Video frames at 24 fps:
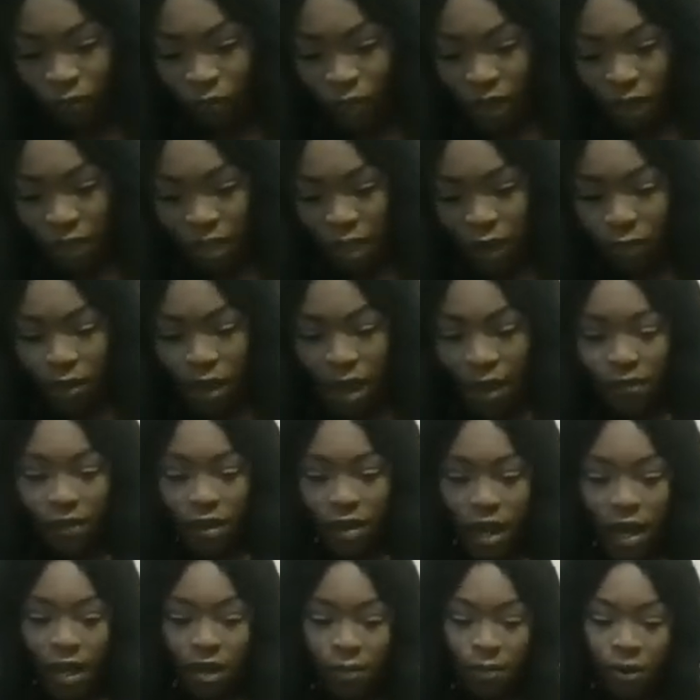And then we have the
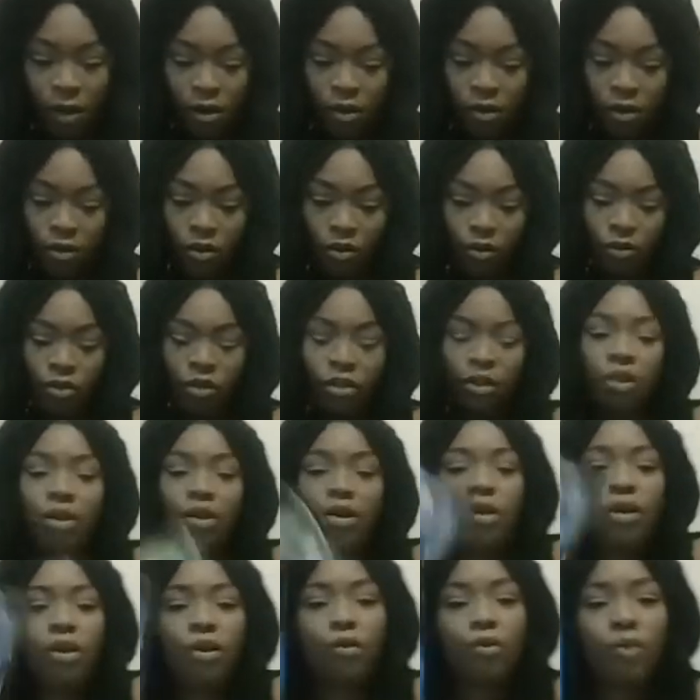Knight of Pentacles
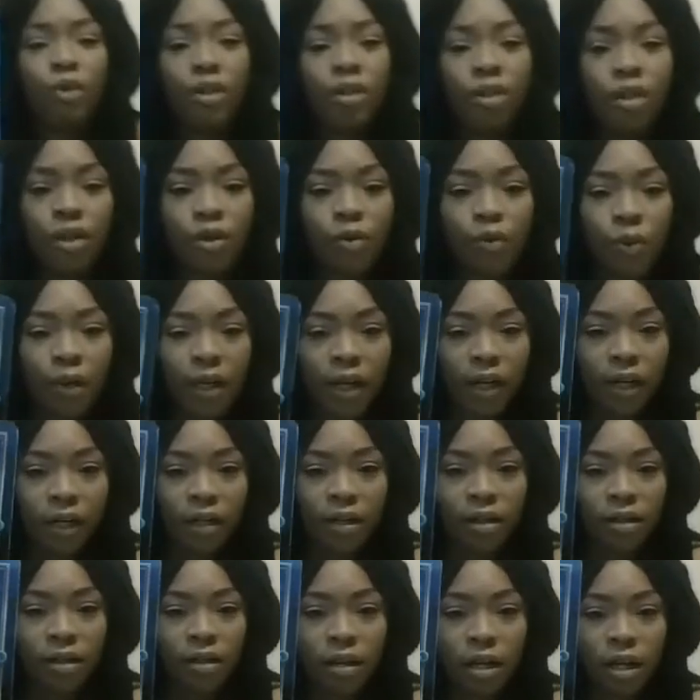with the
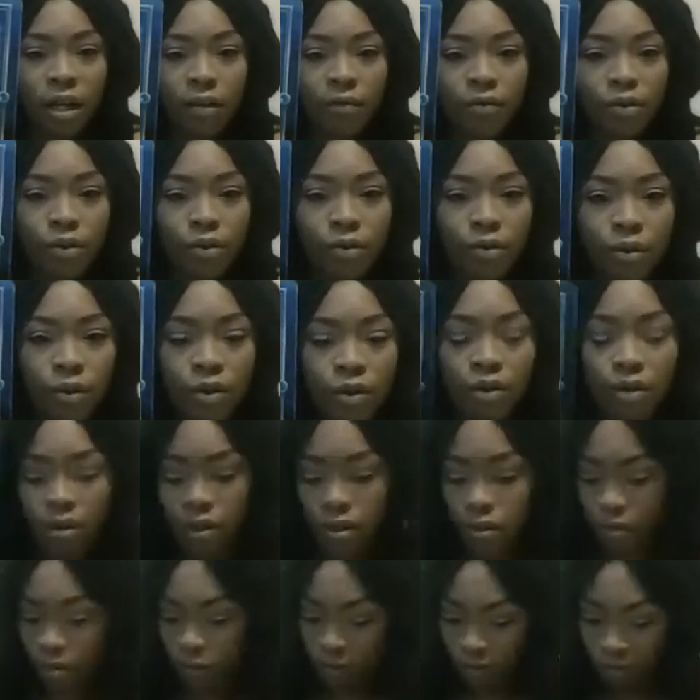Queen of Swords.